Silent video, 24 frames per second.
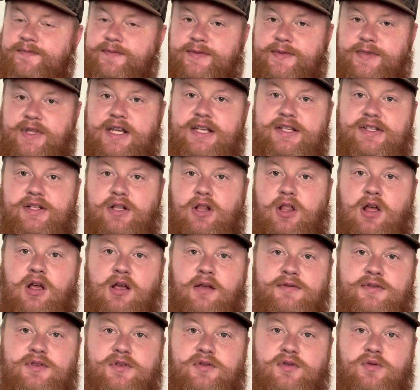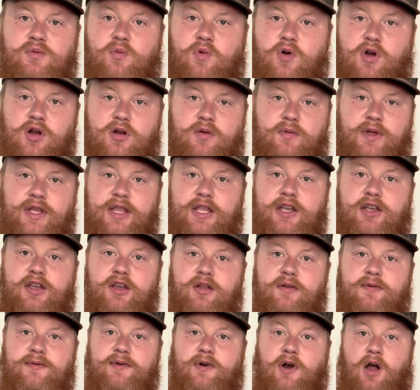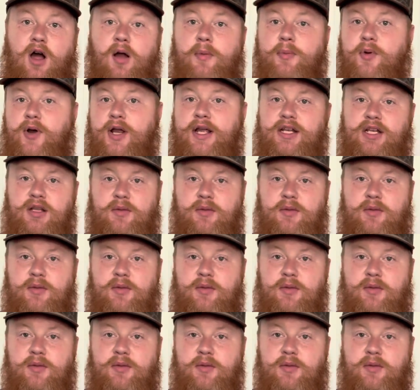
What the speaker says: these gloves work really good for operating